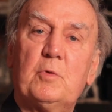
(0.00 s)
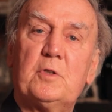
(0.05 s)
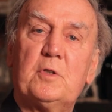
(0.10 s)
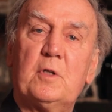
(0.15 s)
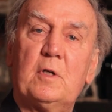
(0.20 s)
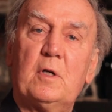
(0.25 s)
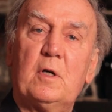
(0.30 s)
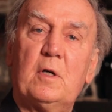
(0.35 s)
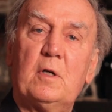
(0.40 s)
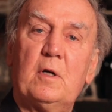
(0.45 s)
was
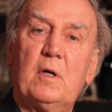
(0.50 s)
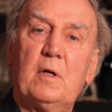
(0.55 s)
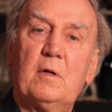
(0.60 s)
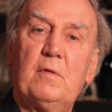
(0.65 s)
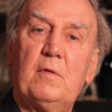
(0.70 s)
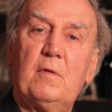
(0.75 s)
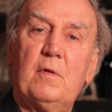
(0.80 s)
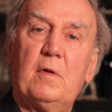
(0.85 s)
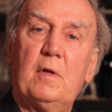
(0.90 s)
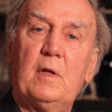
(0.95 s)

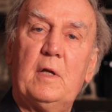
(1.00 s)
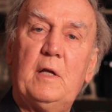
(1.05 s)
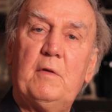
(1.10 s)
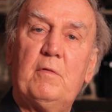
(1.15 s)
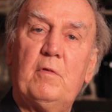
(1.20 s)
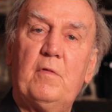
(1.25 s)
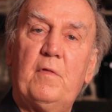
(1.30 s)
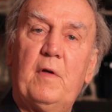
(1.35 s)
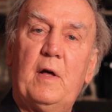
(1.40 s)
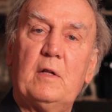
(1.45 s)
a
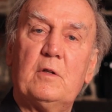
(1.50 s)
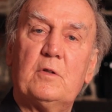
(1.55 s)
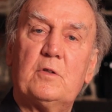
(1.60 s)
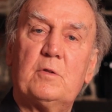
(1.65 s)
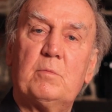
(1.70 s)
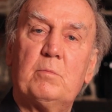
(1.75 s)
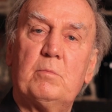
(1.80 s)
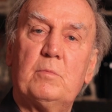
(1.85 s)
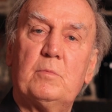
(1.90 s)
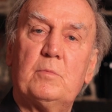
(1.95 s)
even then
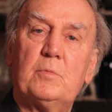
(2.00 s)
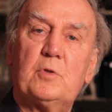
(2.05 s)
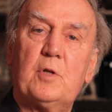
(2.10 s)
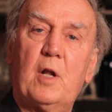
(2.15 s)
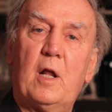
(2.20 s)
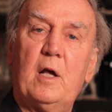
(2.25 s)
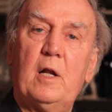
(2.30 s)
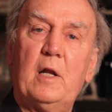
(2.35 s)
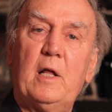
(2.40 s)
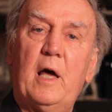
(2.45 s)

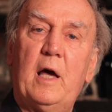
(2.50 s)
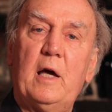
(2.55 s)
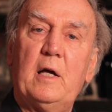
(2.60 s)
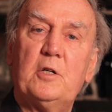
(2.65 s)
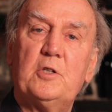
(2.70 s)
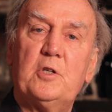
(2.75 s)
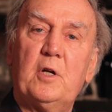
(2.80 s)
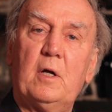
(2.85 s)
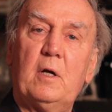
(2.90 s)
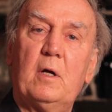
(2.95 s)
slightly
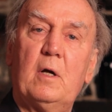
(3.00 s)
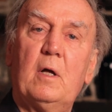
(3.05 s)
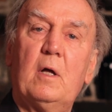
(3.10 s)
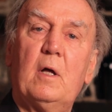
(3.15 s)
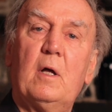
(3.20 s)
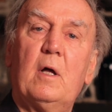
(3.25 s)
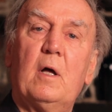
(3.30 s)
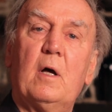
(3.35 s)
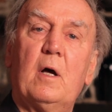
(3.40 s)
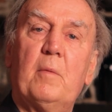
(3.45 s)
aging
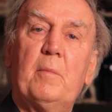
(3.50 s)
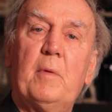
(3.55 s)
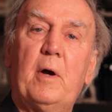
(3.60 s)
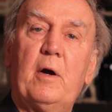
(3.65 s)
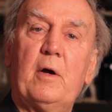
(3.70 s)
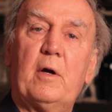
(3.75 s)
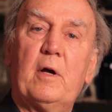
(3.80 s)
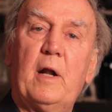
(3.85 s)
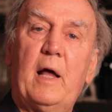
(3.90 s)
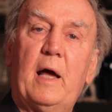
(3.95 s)

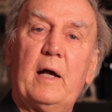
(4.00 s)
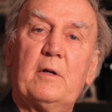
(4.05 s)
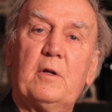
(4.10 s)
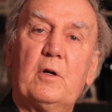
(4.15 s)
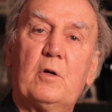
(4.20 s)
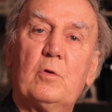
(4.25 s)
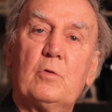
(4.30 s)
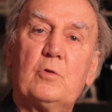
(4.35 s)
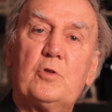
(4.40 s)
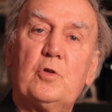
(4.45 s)
American
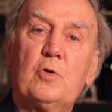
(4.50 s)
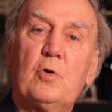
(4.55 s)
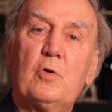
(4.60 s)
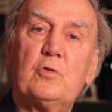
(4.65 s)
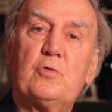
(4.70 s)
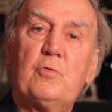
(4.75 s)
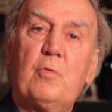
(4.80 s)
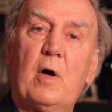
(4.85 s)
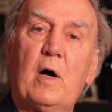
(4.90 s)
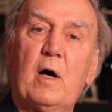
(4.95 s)
actor called
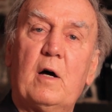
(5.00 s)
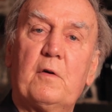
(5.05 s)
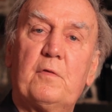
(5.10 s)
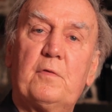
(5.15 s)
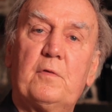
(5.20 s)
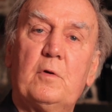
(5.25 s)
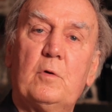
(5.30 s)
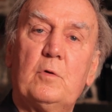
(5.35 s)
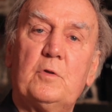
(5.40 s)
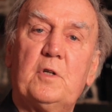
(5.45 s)
George
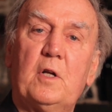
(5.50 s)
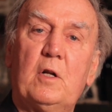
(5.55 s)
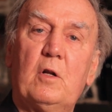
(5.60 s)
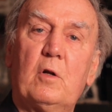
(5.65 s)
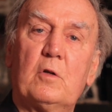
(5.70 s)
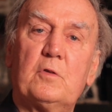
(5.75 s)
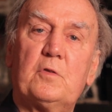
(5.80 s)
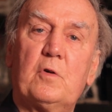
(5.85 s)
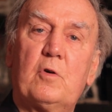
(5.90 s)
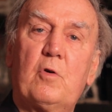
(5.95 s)
Raft, who was in
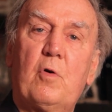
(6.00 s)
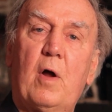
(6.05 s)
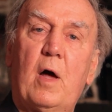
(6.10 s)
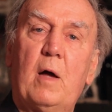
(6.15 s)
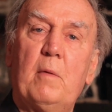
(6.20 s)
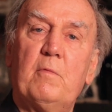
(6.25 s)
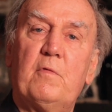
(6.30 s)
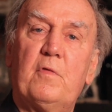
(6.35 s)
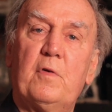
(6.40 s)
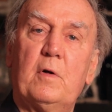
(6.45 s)
lots of
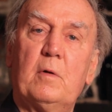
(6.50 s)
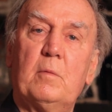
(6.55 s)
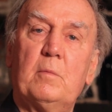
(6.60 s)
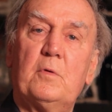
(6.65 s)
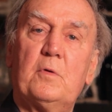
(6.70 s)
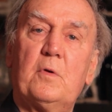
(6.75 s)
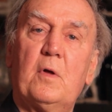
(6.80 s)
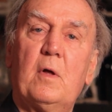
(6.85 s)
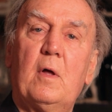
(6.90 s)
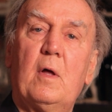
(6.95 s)
crime
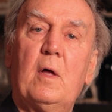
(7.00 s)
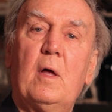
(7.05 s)
films,